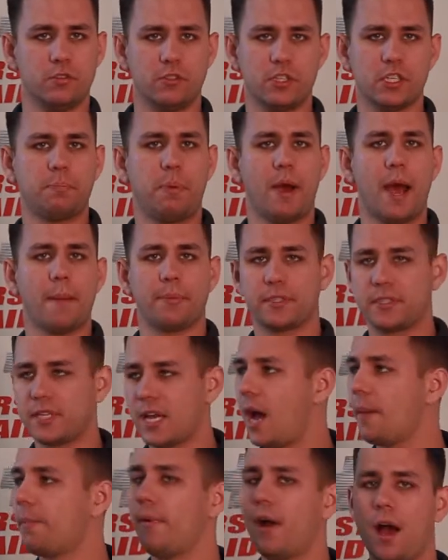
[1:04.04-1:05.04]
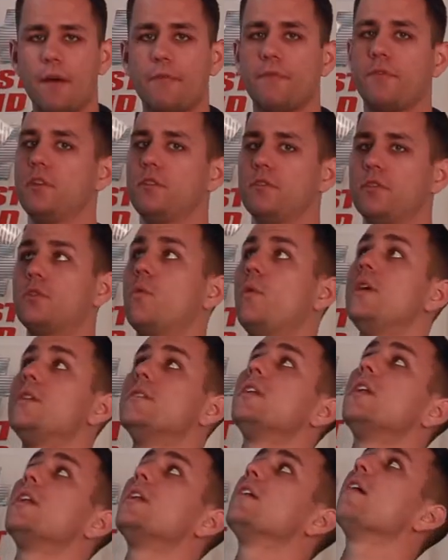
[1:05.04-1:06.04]
You just pop the top off and you
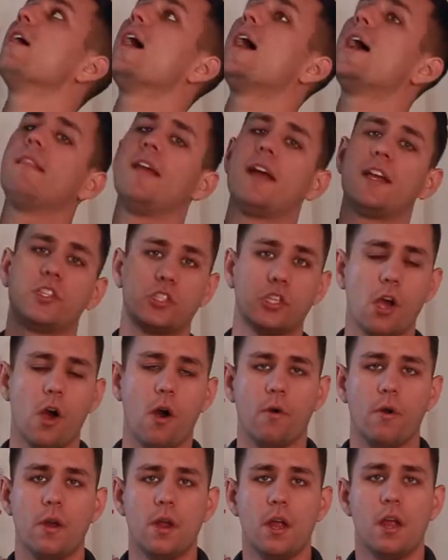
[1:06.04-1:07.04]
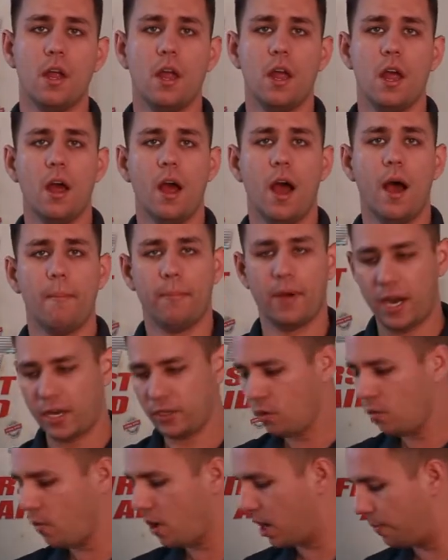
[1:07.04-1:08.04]
squeeze it in your eye like so. But I
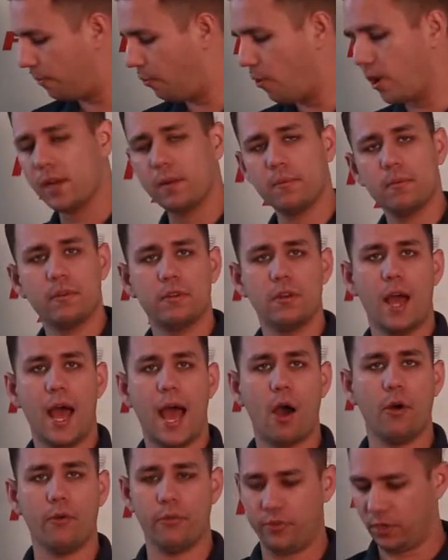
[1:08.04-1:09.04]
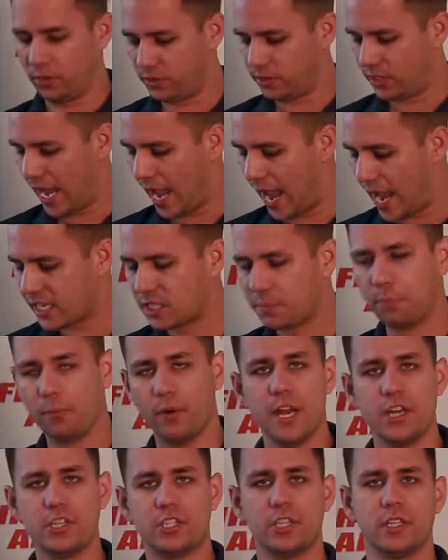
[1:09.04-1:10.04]
do want to point out there's
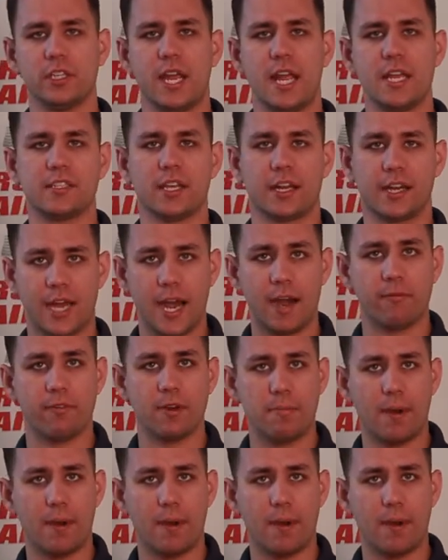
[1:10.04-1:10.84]
expiration dates on every